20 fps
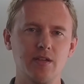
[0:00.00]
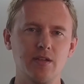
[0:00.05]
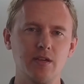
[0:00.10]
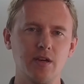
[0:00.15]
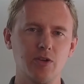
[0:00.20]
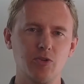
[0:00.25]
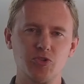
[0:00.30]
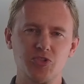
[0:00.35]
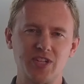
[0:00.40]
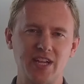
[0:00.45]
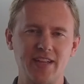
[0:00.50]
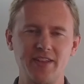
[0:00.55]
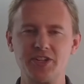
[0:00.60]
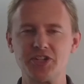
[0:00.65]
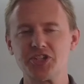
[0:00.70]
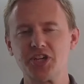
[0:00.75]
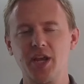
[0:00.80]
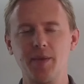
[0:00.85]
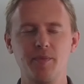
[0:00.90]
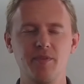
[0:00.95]
understand the
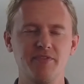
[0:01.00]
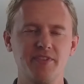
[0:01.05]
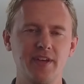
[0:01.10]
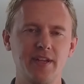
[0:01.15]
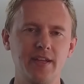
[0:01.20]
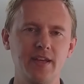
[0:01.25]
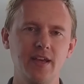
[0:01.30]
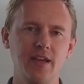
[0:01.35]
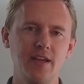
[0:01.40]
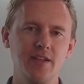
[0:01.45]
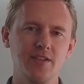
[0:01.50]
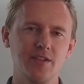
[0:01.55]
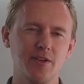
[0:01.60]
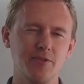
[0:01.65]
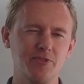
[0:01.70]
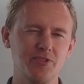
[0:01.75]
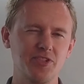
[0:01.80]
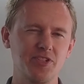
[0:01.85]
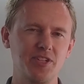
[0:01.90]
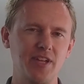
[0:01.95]
shape of it,
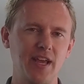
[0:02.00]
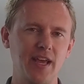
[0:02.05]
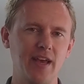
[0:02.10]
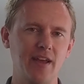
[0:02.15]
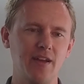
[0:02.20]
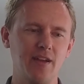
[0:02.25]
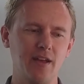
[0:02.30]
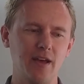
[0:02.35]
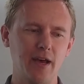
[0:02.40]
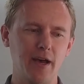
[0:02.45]
understand